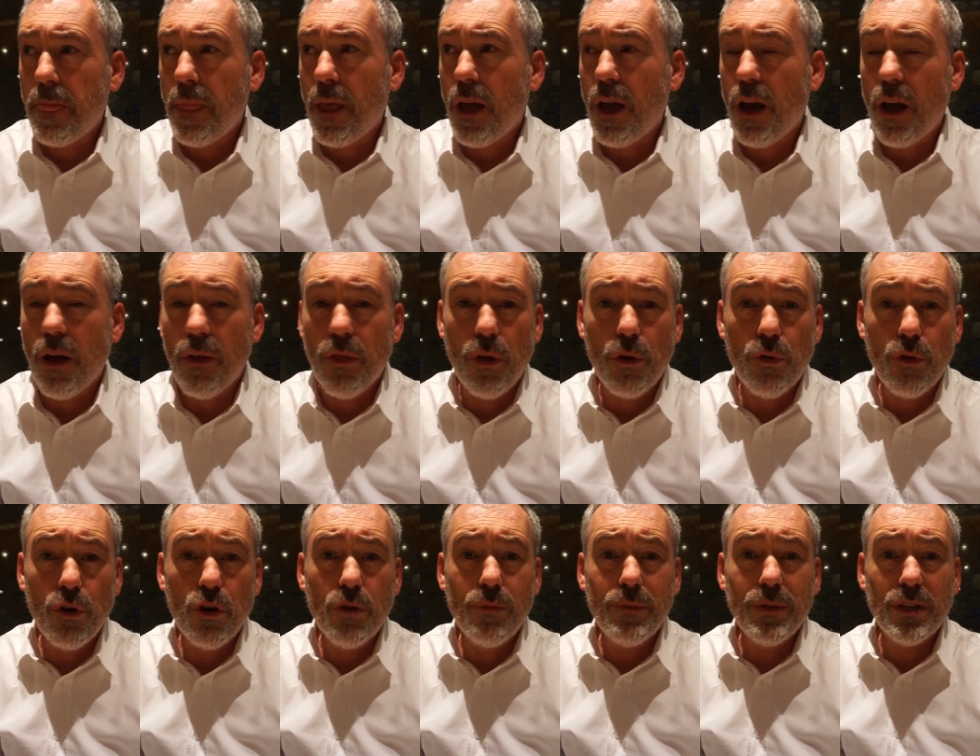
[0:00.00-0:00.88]
uh, the
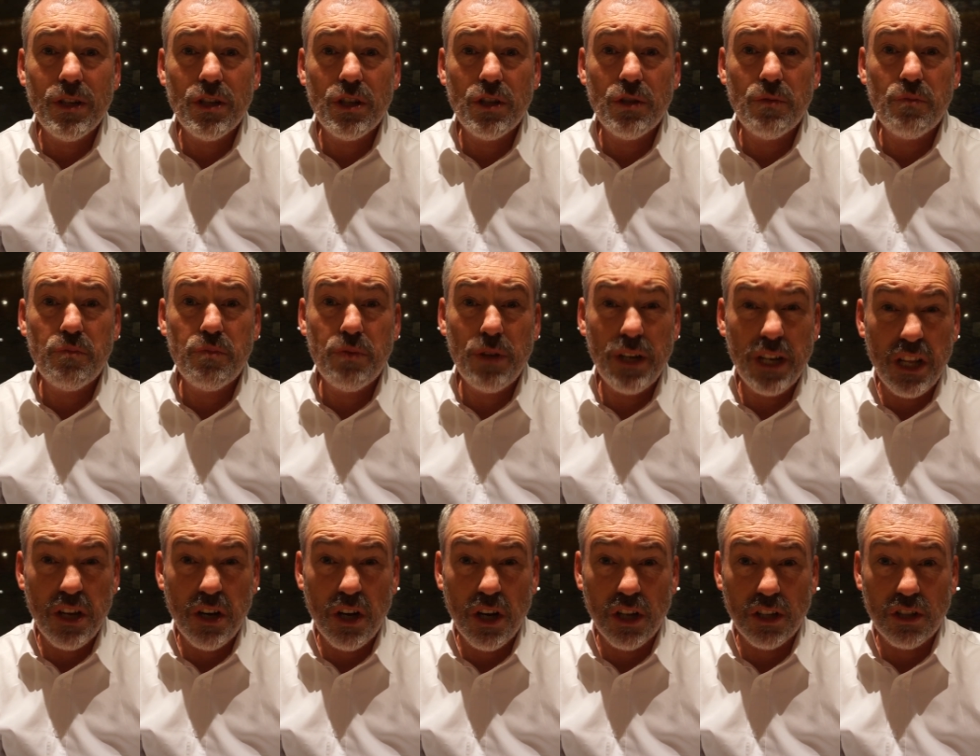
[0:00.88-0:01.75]
room is
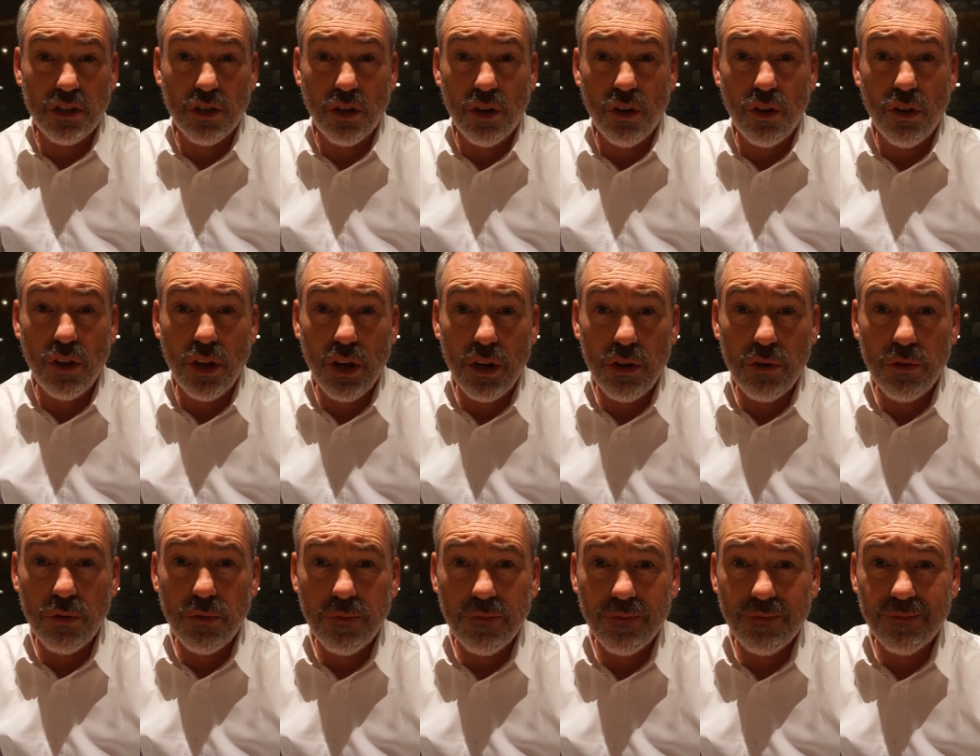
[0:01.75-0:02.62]
pretty hot,
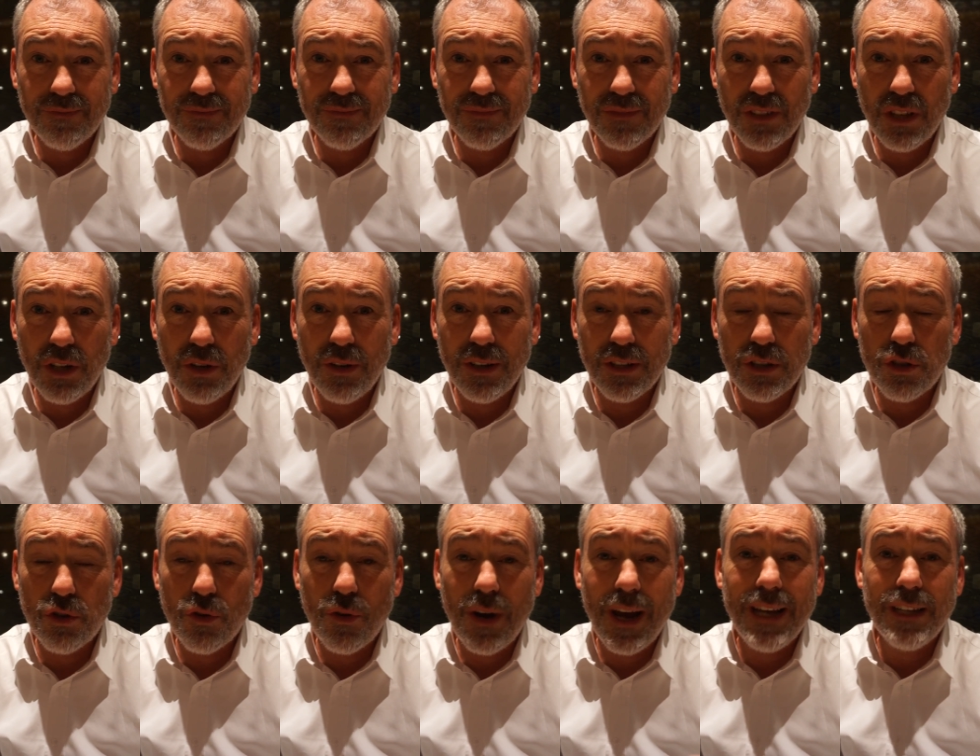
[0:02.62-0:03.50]
although you know, I
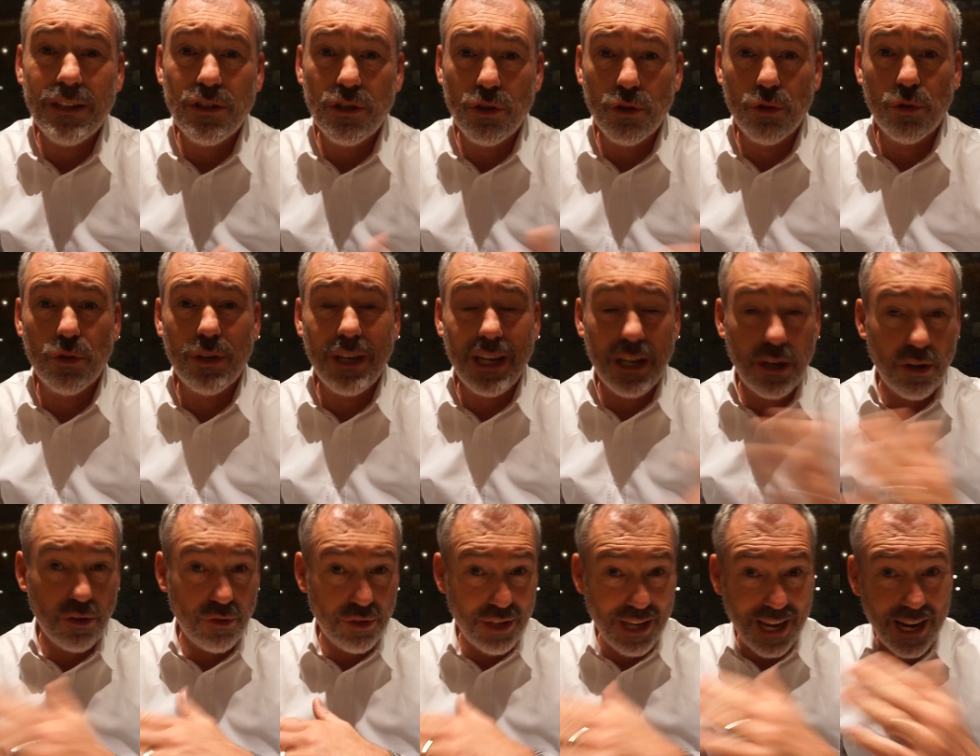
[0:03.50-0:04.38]
try to get
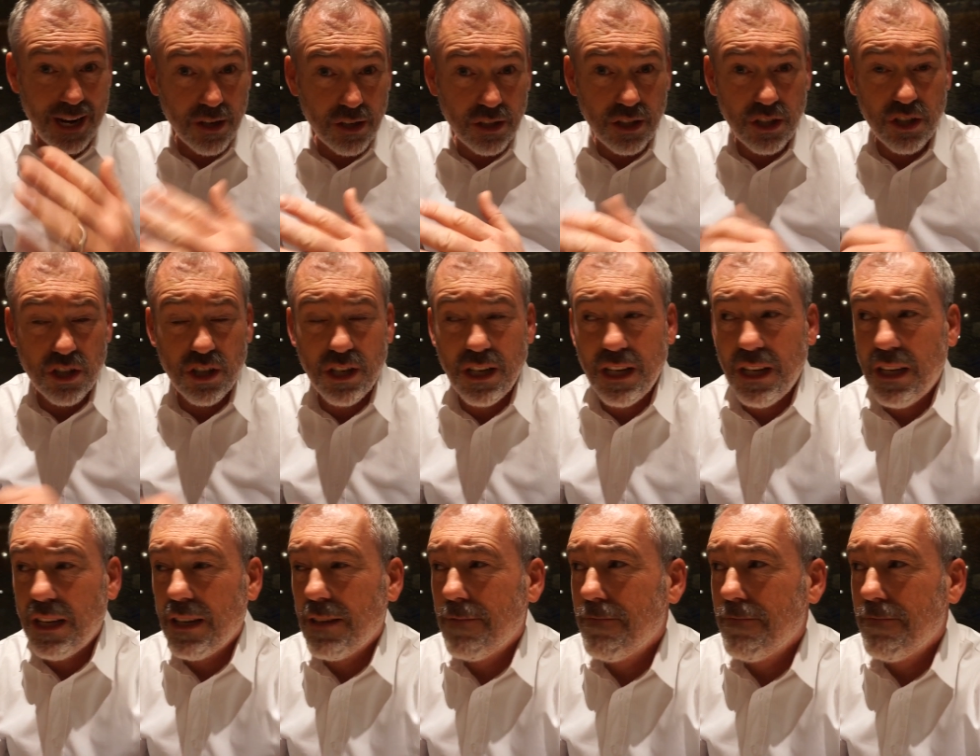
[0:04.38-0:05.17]
on the air conditioning.